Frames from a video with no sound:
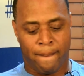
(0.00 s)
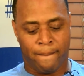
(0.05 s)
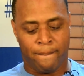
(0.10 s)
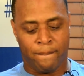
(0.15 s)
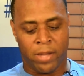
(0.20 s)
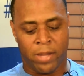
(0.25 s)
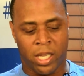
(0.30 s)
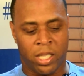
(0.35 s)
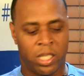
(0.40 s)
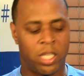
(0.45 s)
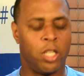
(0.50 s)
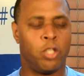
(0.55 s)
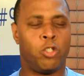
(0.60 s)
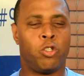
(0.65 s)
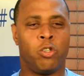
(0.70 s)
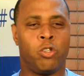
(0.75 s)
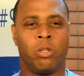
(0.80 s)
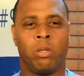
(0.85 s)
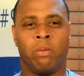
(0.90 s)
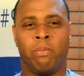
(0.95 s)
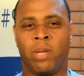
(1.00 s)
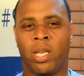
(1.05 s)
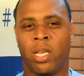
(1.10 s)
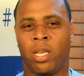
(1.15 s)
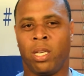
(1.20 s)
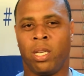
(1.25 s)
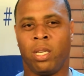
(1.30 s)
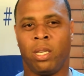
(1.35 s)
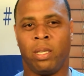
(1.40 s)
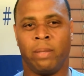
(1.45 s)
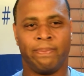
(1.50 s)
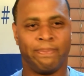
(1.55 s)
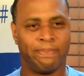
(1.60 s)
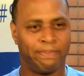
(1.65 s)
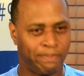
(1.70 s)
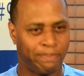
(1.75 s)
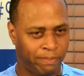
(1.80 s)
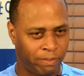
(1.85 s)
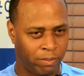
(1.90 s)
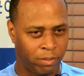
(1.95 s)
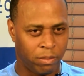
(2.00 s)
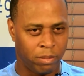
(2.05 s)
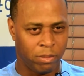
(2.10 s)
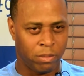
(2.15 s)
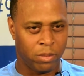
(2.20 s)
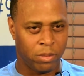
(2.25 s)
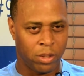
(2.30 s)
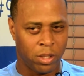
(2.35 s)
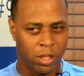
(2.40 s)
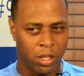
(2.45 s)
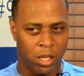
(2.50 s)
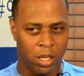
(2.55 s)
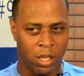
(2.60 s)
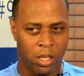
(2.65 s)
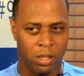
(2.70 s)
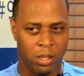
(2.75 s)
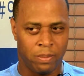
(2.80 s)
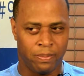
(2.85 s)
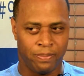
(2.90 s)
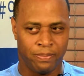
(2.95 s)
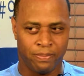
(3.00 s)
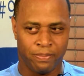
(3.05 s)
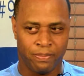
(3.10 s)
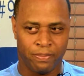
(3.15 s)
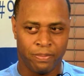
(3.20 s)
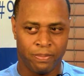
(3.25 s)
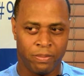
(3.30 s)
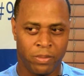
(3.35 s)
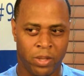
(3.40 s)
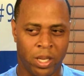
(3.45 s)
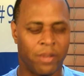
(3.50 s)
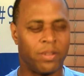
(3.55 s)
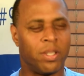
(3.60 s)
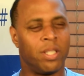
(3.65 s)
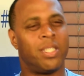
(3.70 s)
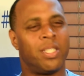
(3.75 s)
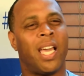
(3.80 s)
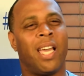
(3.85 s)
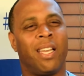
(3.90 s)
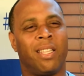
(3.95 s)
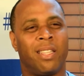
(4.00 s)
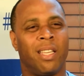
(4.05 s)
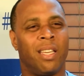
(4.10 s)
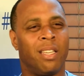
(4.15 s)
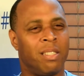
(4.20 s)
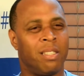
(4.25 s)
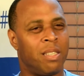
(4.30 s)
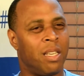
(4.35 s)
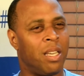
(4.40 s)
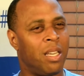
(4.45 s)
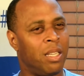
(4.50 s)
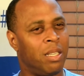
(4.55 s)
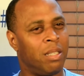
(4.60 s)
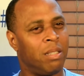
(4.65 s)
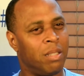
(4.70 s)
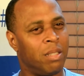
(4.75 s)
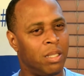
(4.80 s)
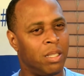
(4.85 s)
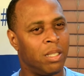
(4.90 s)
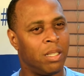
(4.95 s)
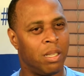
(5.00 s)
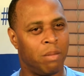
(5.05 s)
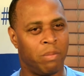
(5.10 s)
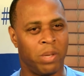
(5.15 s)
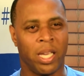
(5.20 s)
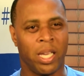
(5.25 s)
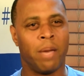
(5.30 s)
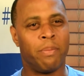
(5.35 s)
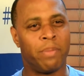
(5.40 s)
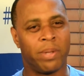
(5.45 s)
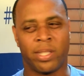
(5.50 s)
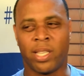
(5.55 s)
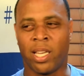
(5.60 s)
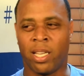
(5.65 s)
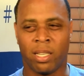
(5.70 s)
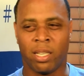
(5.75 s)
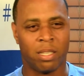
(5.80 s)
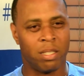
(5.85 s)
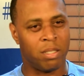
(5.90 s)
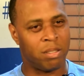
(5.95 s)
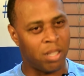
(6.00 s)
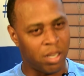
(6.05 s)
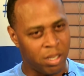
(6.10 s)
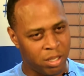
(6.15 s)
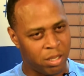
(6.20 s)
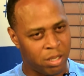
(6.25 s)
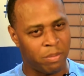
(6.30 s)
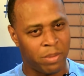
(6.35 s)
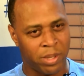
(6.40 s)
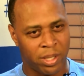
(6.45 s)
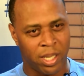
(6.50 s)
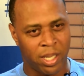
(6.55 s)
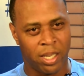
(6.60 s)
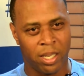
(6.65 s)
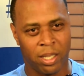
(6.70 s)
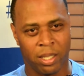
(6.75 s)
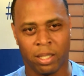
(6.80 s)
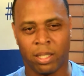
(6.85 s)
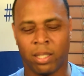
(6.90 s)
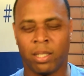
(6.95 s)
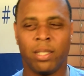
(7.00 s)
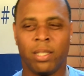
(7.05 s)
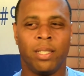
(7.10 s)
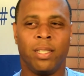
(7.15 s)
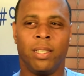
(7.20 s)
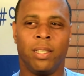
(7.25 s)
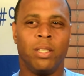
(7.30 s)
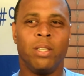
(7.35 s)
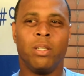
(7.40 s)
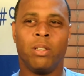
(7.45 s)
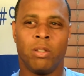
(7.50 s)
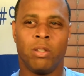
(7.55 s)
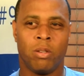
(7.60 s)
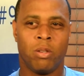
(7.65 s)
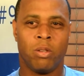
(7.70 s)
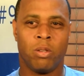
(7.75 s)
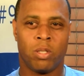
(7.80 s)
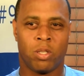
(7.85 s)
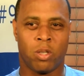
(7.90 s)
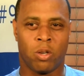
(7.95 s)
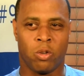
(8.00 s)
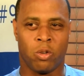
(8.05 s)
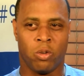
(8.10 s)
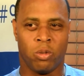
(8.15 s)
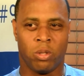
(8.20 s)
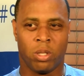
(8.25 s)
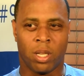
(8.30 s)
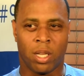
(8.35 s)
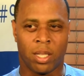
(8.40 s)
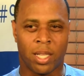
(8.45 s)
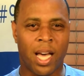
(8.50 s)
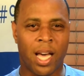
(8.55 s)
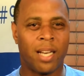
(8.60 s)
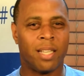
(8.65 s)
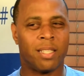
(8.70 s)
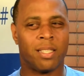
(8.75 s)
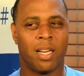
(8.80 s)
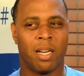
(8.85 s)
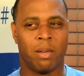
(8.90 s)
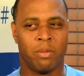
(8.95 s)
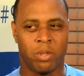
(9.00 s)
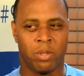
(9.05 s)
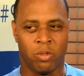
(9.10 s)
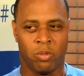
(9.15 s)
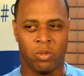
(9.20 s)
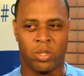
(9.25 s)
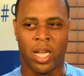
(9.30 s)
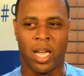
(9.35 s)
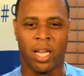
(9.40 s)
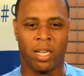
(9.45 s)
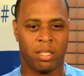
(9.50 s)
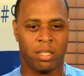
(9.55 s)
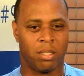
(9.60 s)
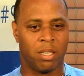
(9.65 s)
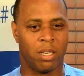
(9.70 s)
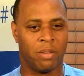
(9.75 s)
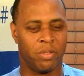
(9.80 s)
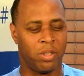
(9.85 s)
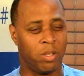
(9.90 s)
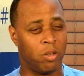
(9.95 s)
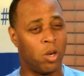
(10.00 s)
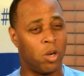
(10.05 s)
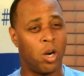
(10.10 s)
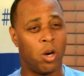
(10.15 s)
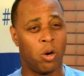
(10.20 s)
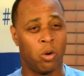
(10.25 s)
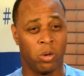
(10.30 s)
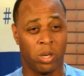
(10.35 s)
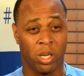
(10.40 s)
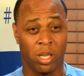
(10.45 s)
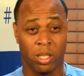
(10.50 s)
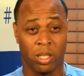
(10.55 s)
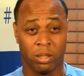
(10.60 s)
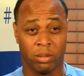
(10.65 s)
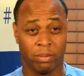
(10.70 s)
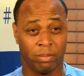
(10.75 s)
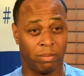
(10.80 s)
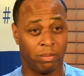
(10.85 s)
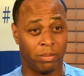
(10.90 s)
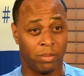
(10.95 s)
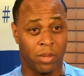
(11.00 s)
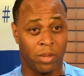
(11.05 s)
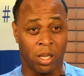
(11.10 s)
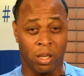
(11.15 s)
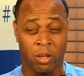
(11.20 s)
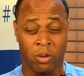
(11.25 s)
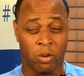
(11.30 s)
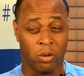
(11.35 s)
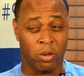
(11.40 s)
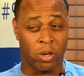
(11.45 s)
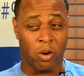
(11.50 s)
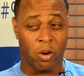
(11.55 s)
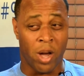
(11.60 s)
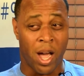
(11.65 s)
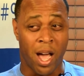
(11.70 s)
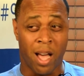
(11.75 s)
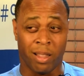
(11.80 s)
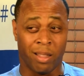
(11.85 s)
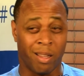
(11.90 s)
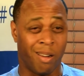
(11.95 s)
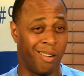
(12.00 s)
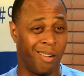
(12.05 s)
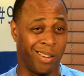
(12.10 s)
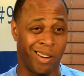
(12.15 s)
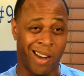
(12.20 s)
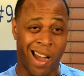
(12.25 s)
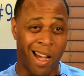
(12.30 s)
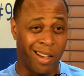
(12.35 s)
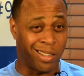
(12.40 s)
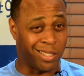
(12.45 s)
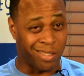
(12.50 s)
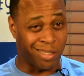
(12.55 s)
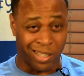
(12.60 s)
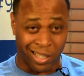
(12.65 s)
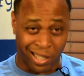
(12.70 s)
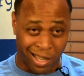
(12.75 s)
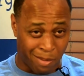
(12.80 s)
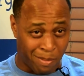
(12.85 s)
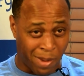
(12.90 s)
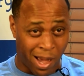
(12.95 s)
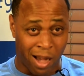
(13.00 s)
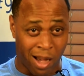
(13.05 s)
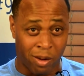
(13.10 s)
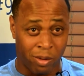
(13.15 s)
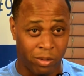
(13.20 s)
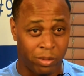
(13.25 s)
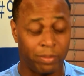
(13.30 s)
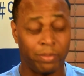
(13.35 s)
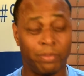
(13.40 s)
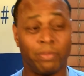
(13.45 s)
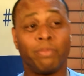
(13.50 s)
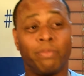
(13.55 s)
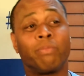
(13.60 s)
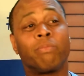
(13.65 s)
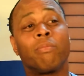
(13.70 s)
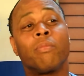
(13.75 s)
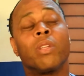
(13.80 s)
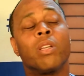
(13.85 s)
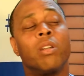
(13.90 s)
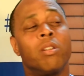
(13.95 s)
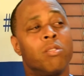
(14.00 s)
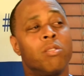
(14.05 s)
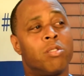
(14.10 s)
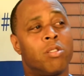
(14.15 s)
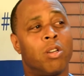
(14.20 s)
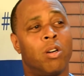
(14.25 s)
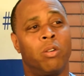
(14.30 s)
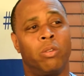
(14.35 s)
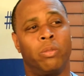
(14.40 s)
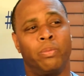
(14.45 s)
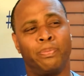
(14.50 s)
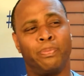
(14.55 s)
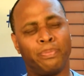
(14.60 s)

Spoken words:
they teach you to be, you have to take things in and be empathetic instead of sympathetic. So a lot of times you take stuff and you hold it and you don't know how long or how it's gonna come out. So